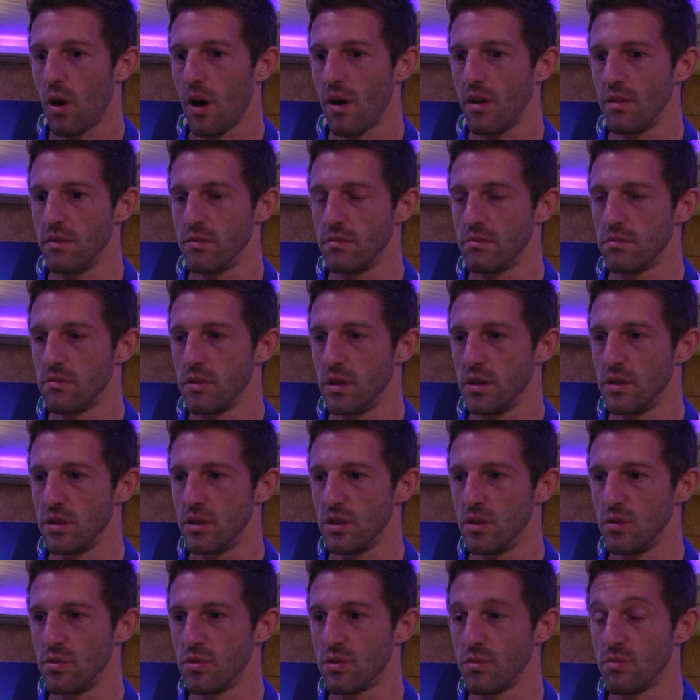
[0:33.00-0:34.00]
go out
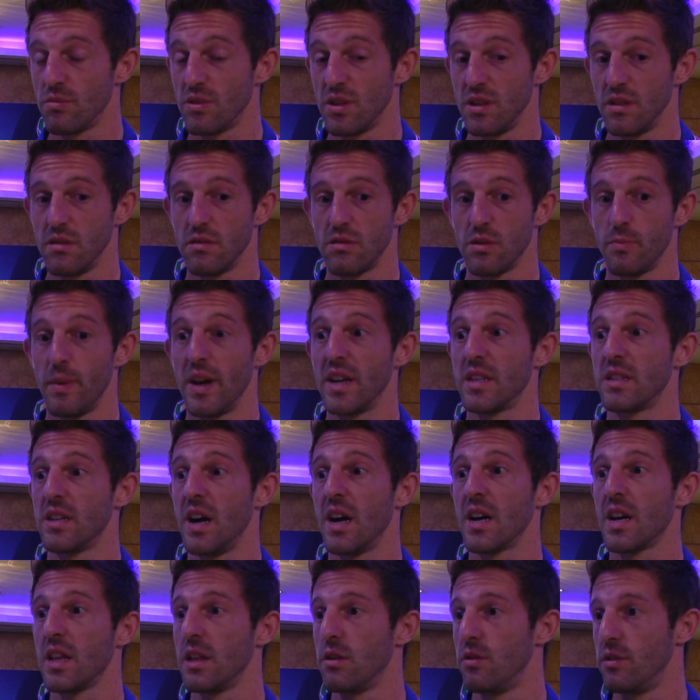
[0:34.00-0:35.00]
and do something
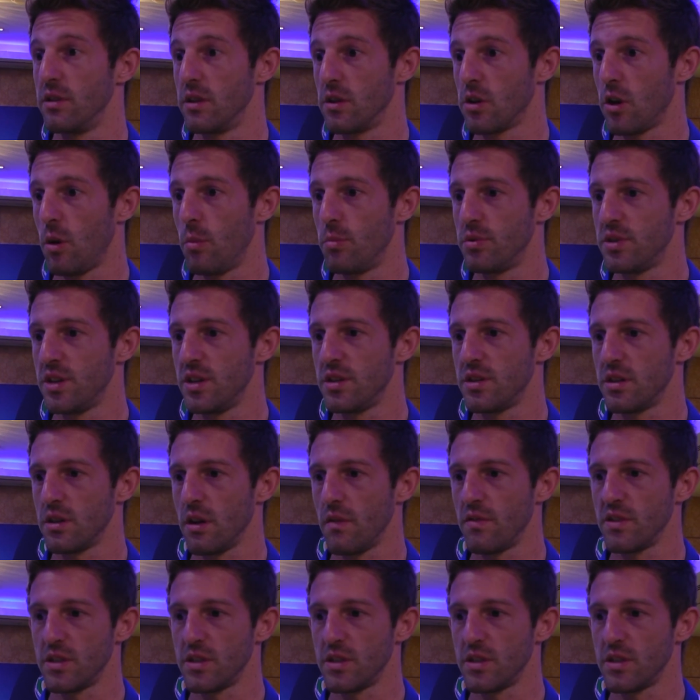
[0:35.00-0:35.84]
spectacular in the competition.